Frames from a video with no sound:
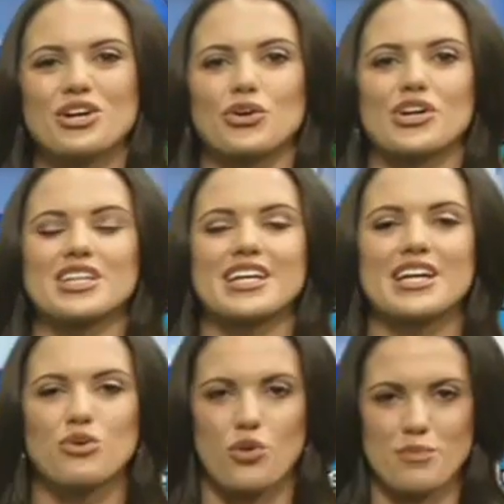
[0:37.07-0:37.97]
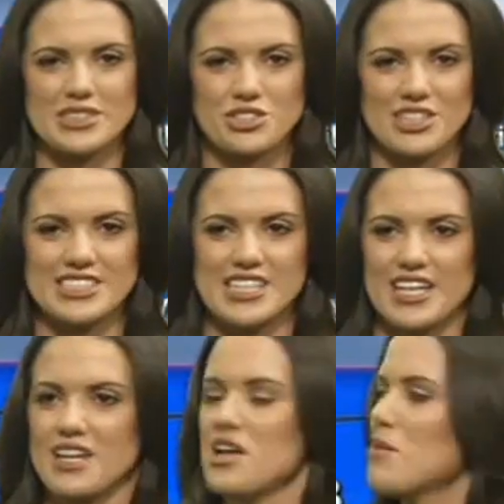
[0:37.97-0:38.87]
currently in Corpus
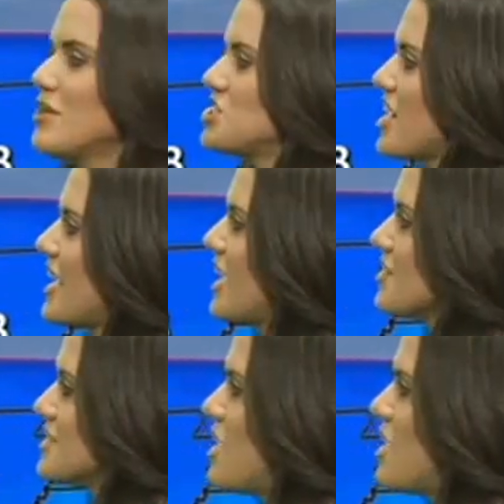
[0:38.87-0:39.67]
Christi. But checking out the